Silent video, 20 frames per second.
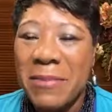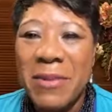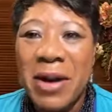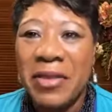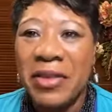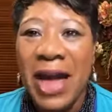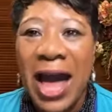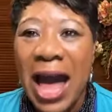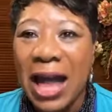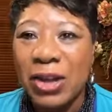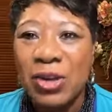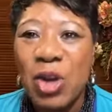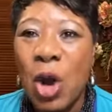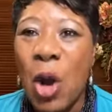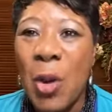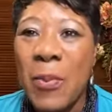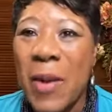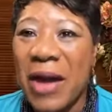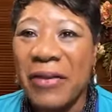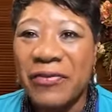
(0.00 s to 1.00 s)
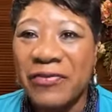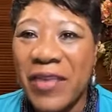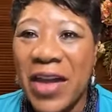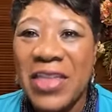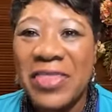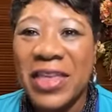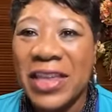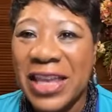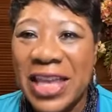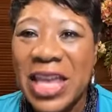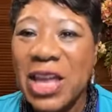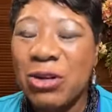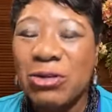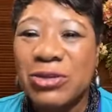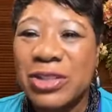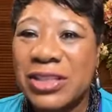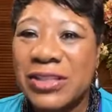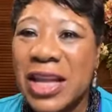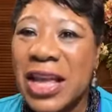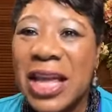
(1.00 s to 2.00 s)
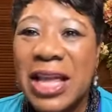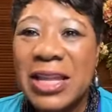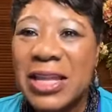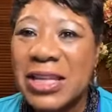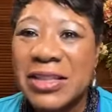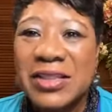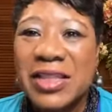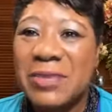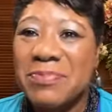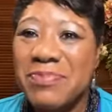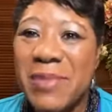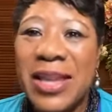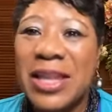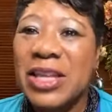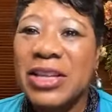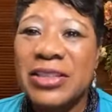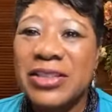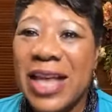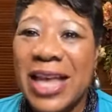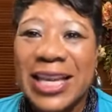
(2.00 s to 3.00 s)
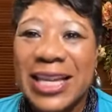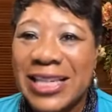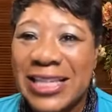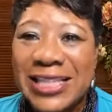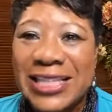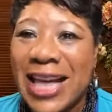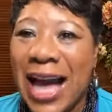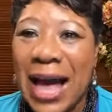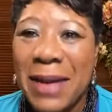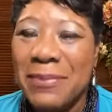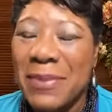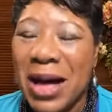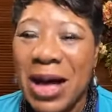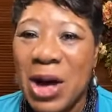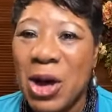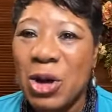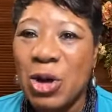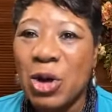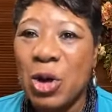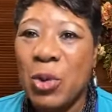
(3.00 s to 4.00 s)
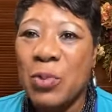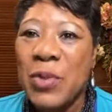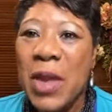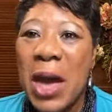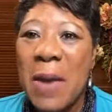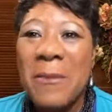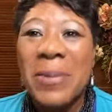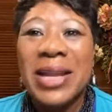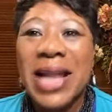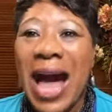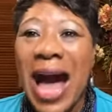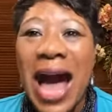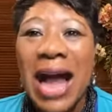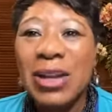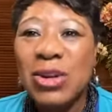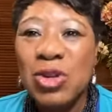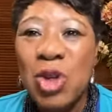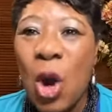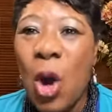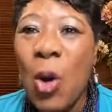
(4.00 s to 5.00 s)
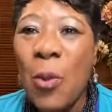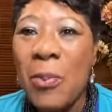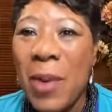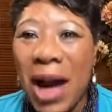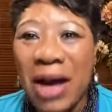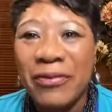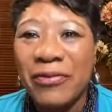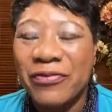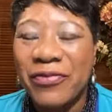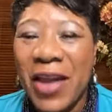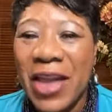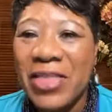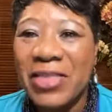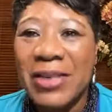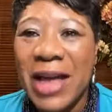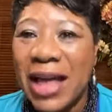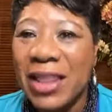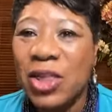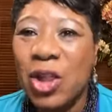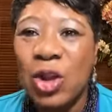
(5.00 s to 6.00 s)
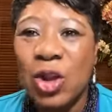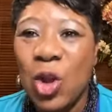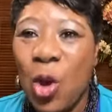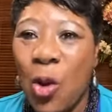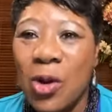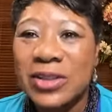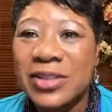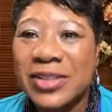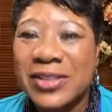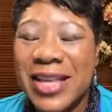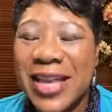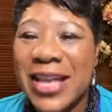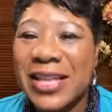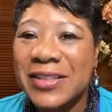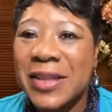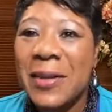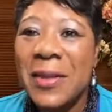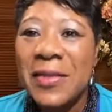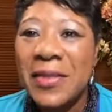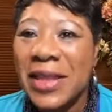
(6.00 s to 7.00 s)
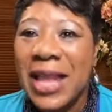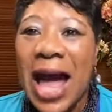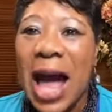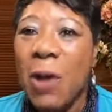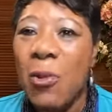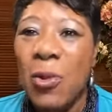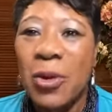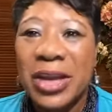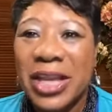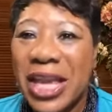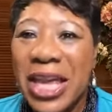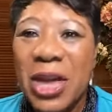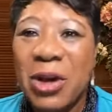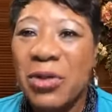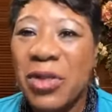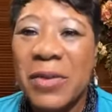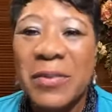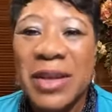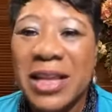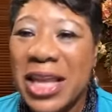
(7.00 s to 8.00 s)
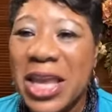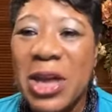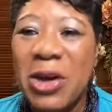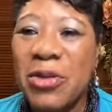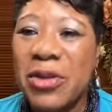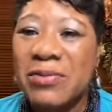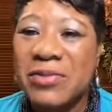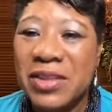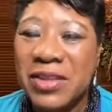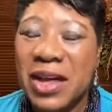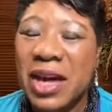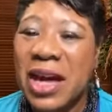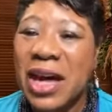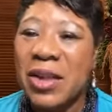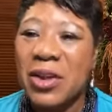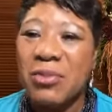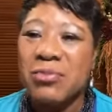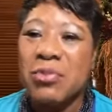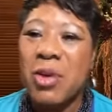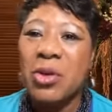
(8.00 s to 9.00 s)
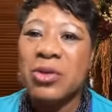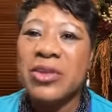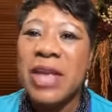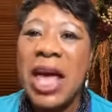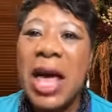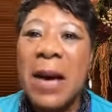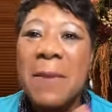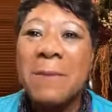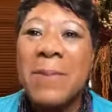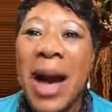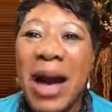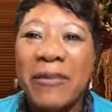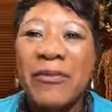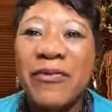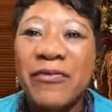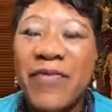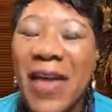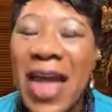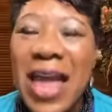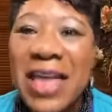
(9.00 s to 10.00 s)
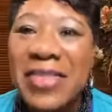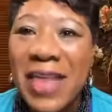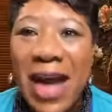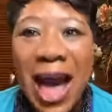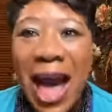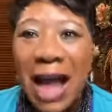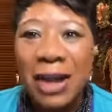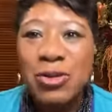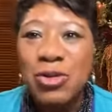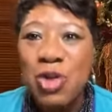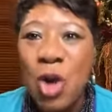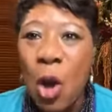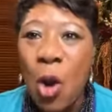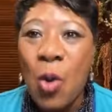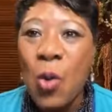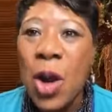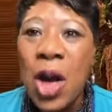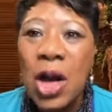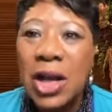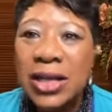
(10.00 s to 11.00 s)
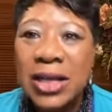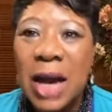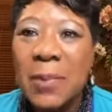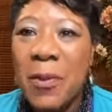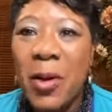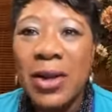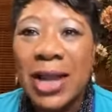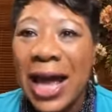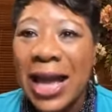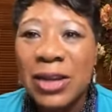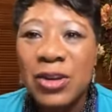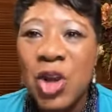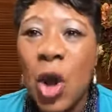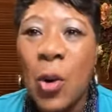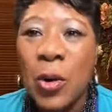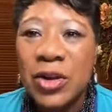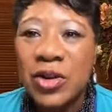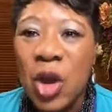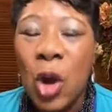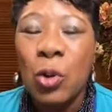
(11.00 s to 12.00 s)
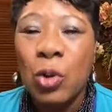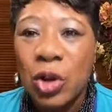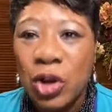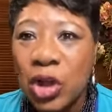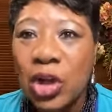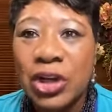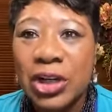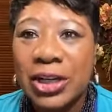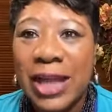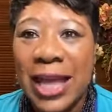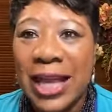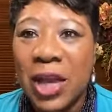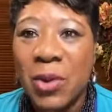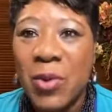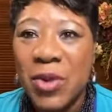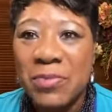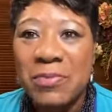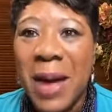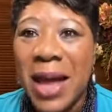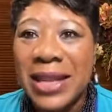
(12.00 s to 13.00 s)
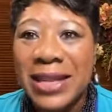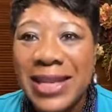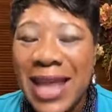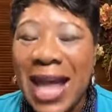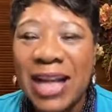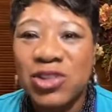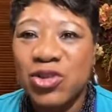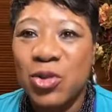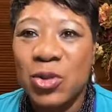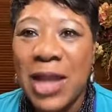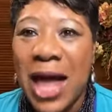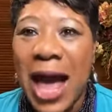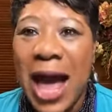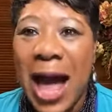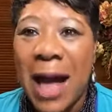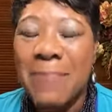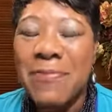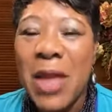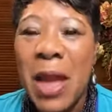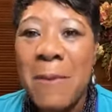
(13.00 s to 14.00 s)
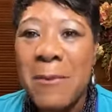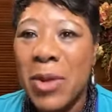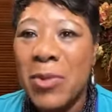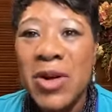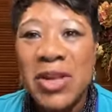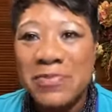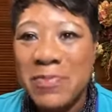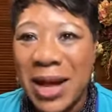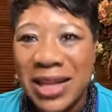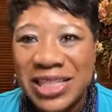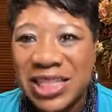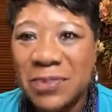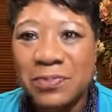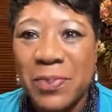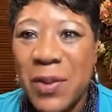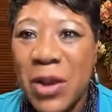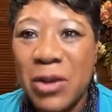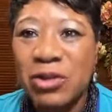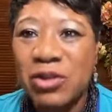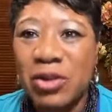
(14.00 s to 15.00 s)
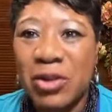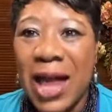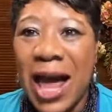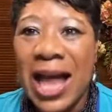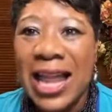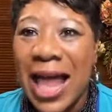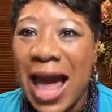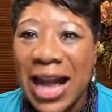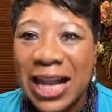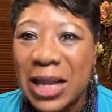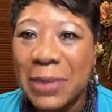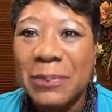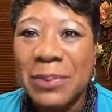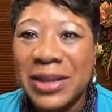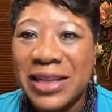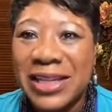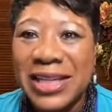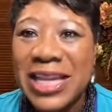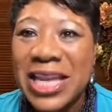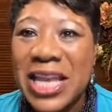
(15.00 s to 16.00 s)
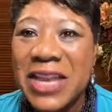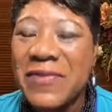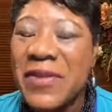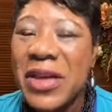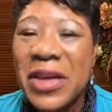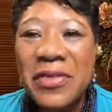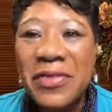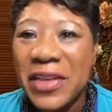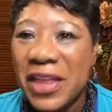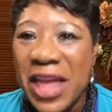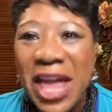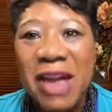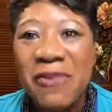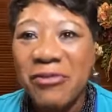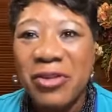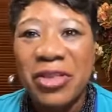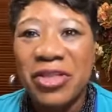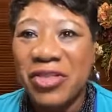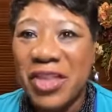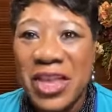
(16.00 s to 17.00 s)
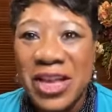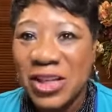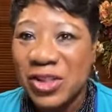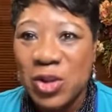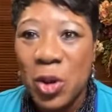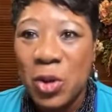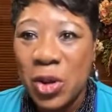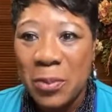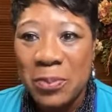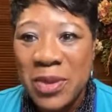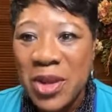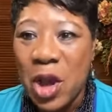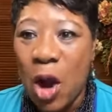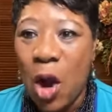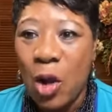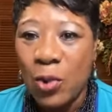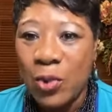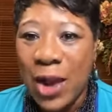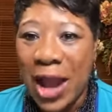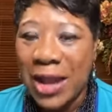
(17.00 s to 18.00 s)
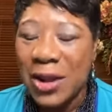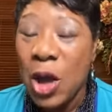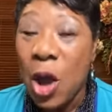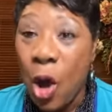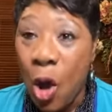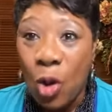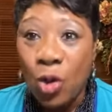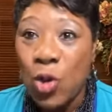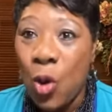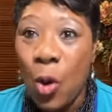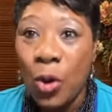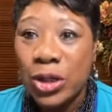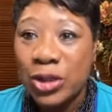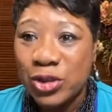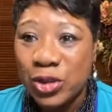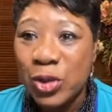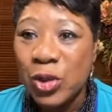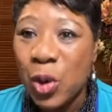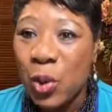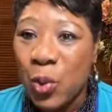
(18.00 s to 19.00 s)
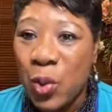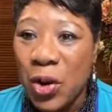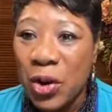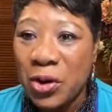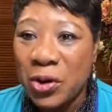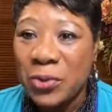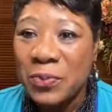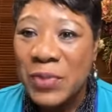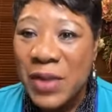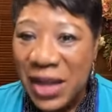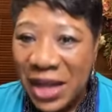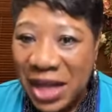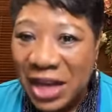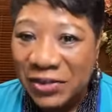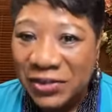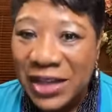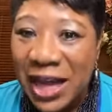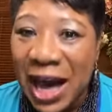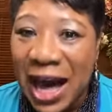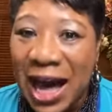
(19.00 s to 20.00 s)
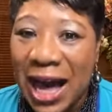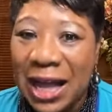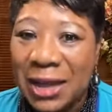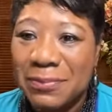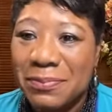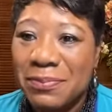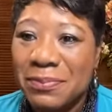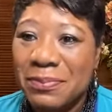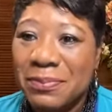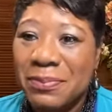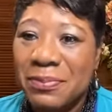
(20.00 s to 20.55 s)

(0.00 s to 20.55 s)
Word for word: my mother. I know by faith that illness, listen, it looks like it got my uncle. But I know by faith, God, the Lord says that I will heal them and heal them to the uttermost. By faith, I know, come on, I know it don't look like it with my natural eye, but with my spiritual eye, I can believe that everything is going to be all right according to the word of God.